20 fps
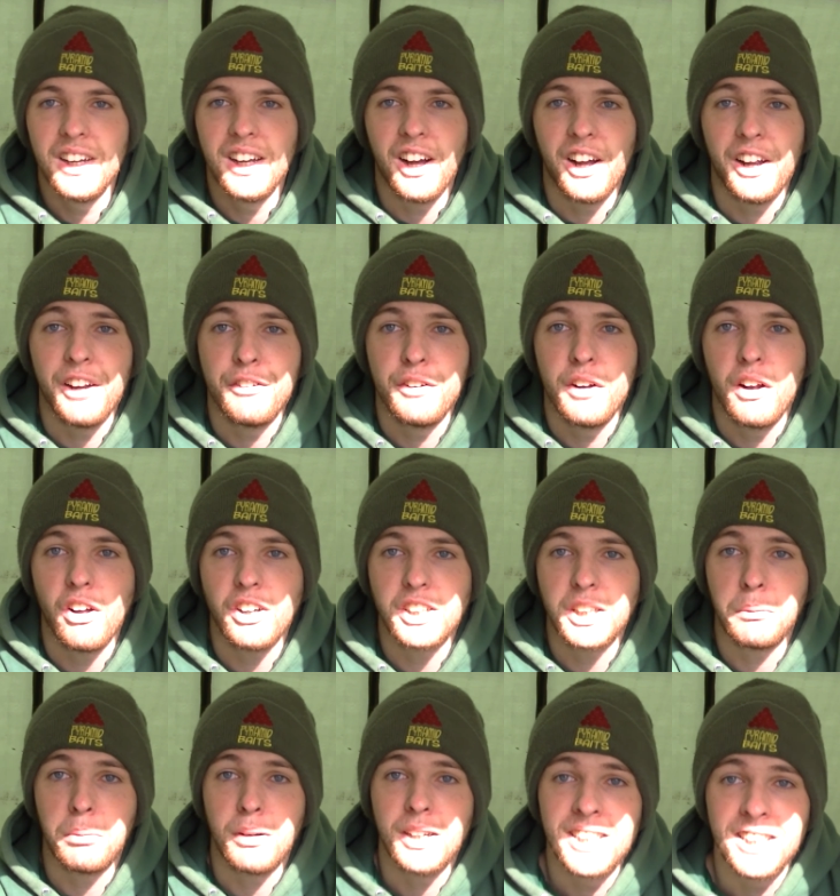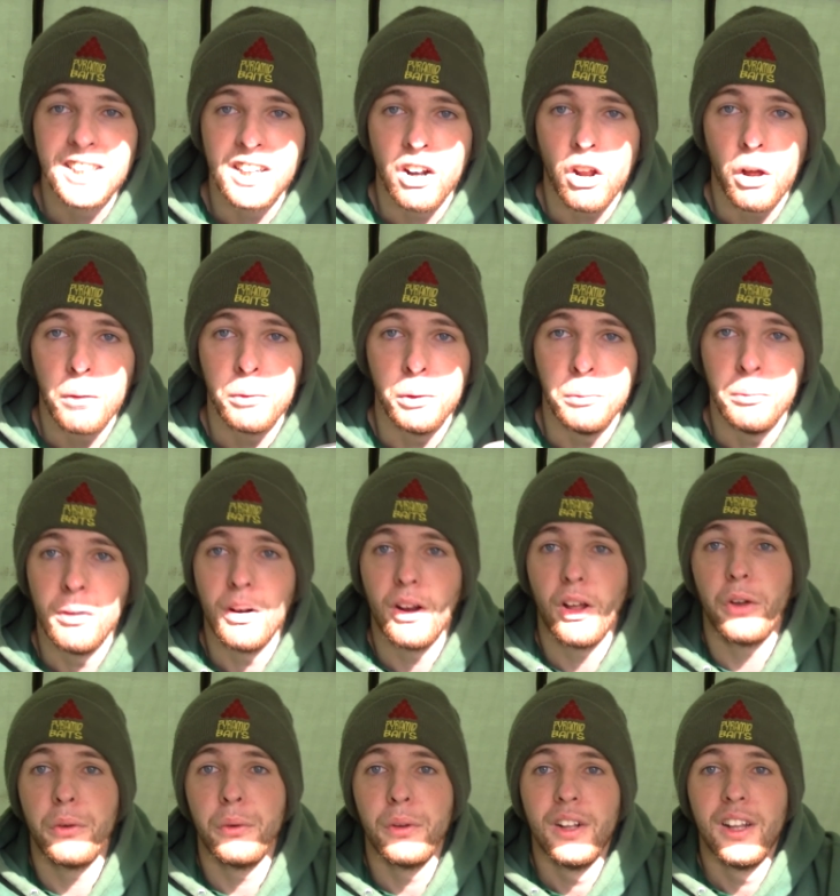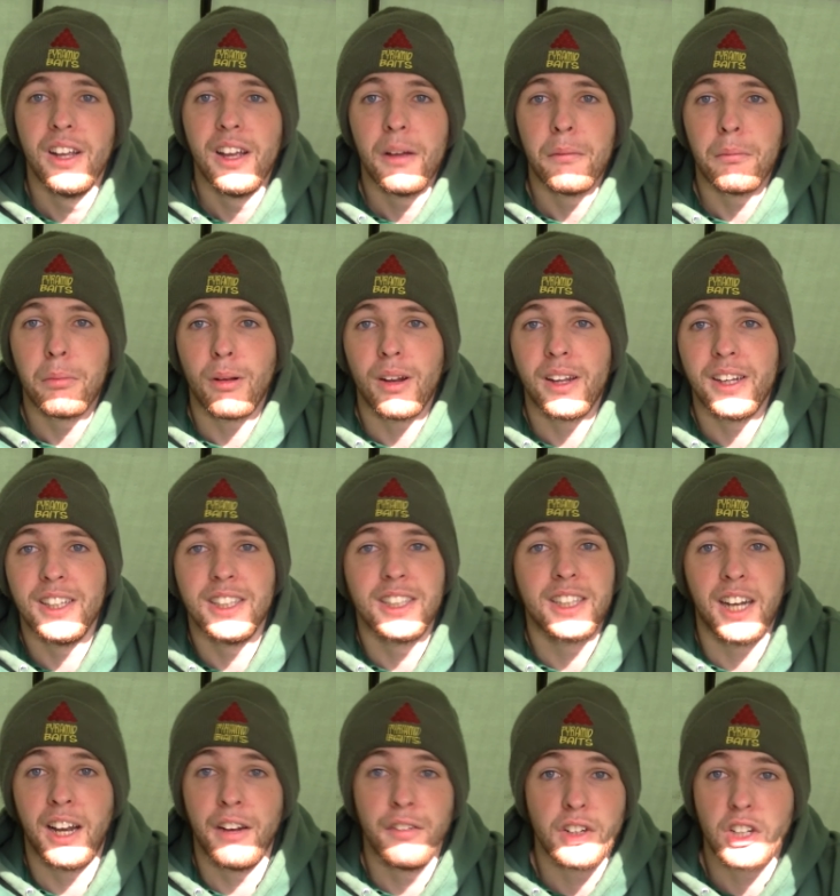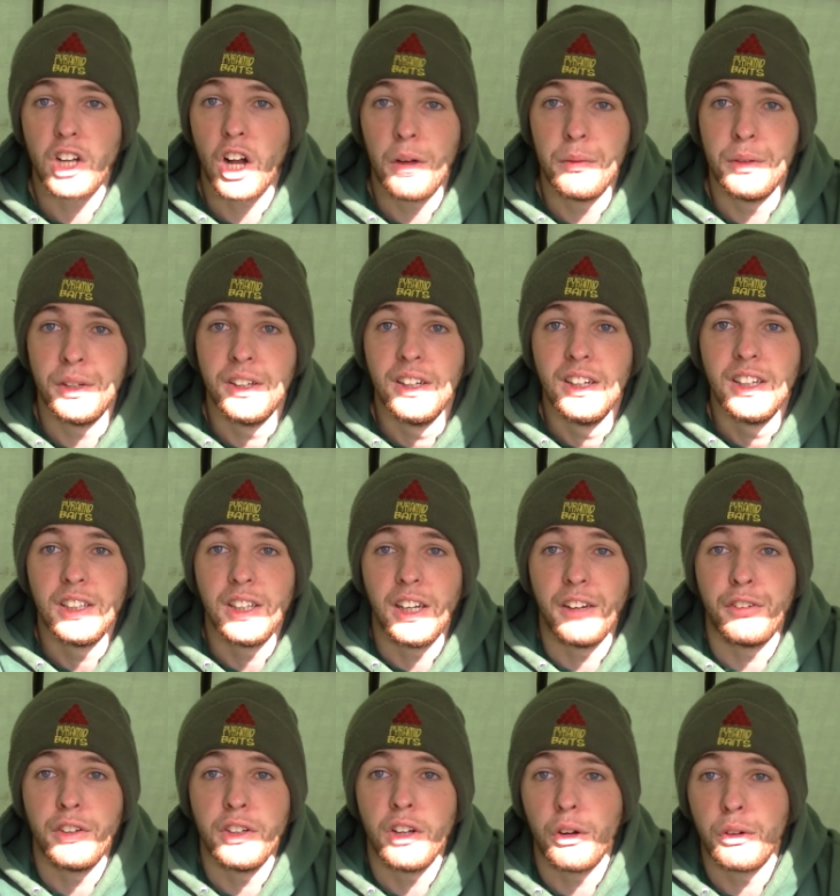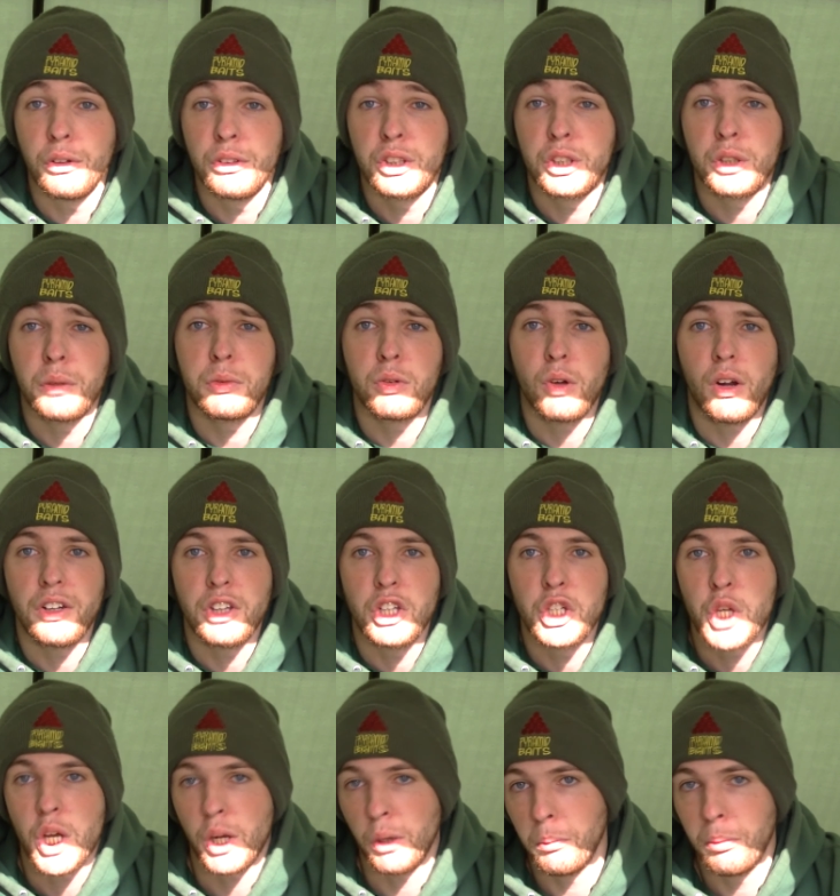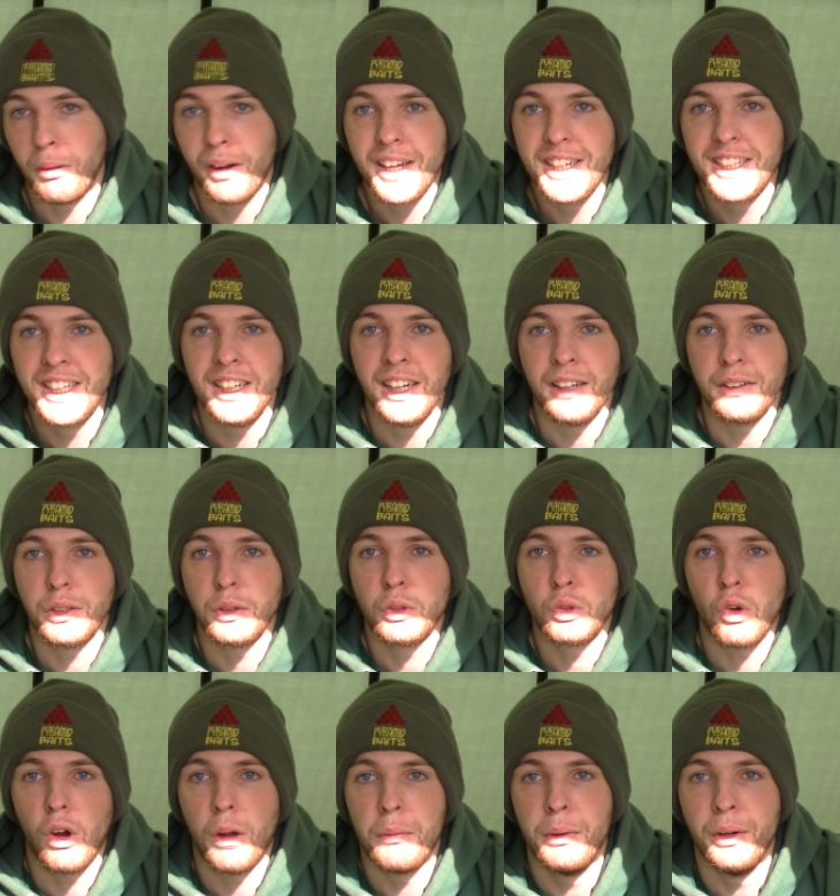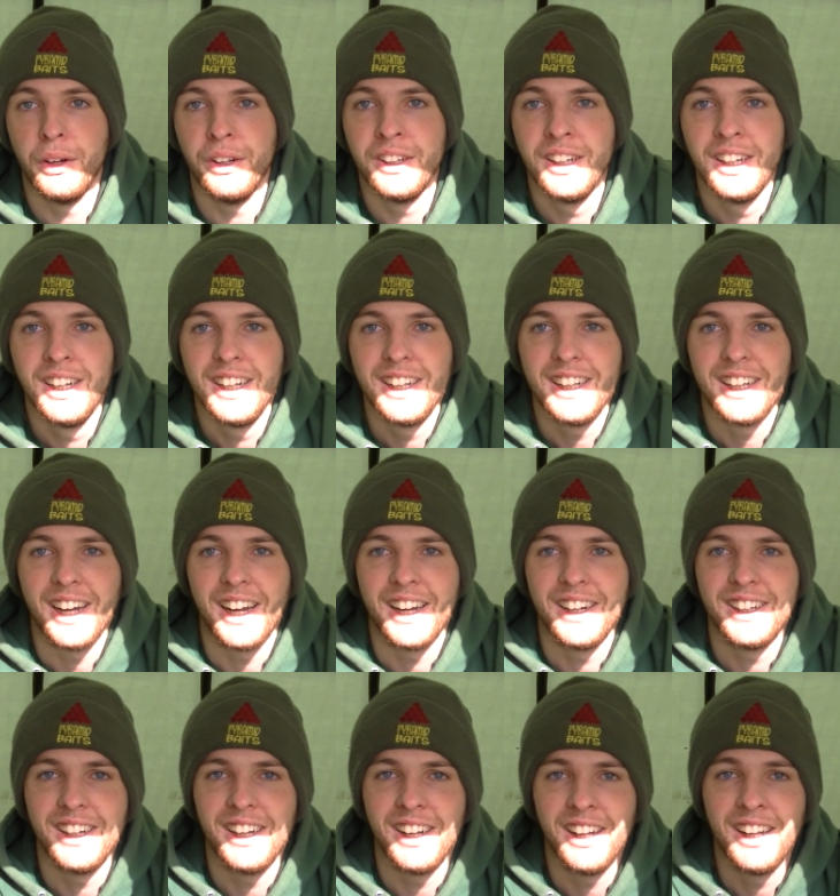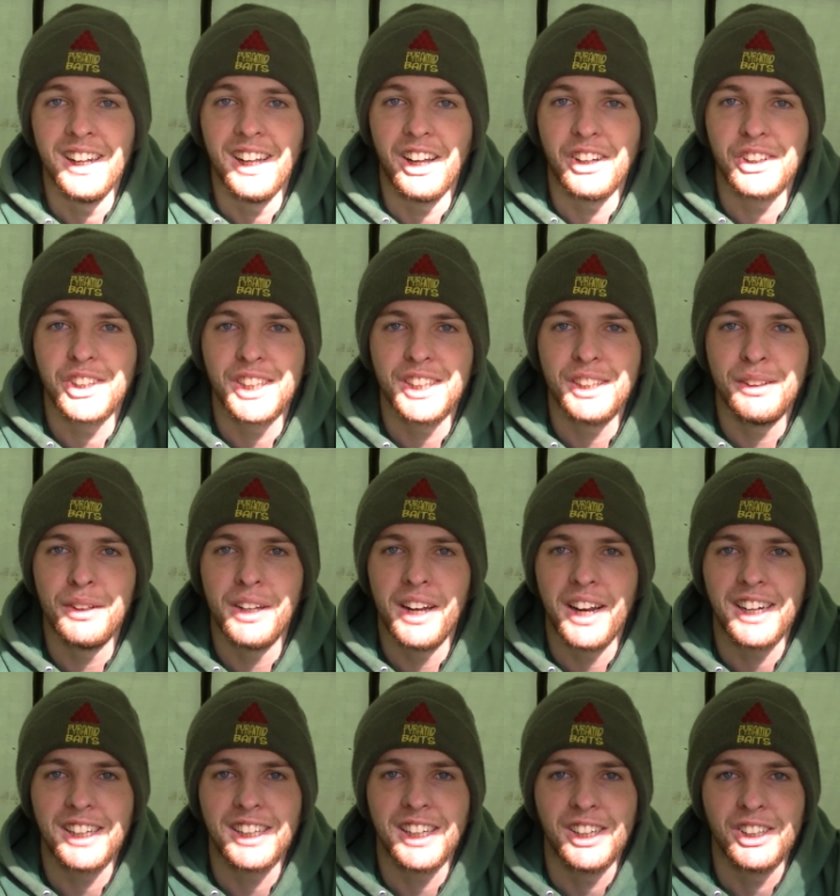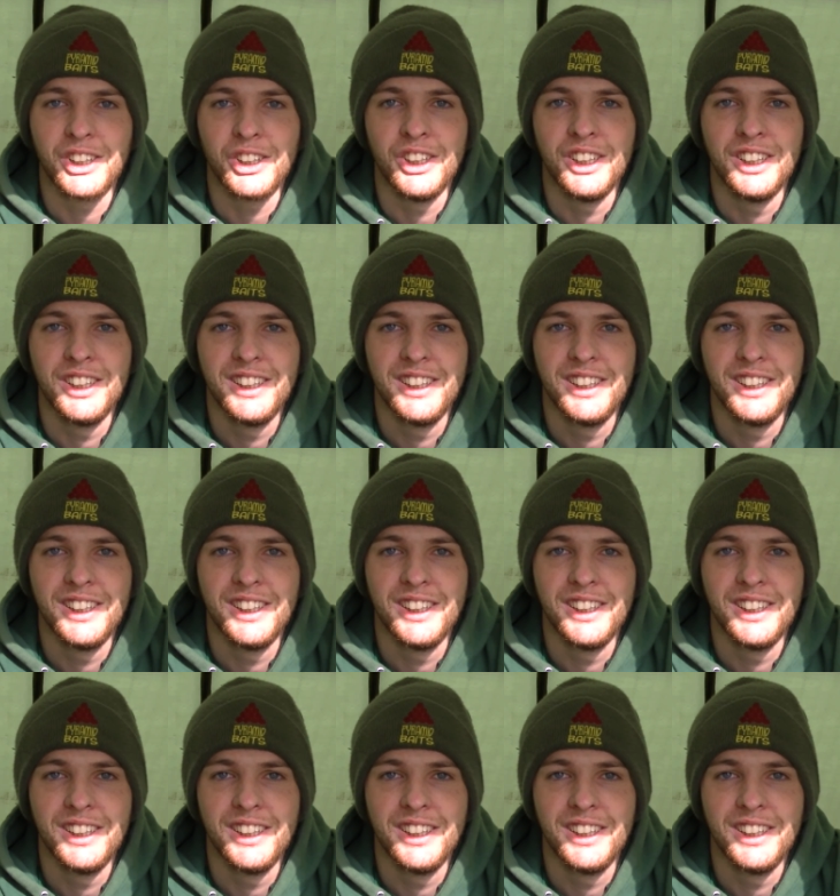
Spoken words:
if you liked it, please hit the like button below. Please leave a comment. If you're not subscribed to the channel, please hit that subscribe button, and I'll see you in the next session.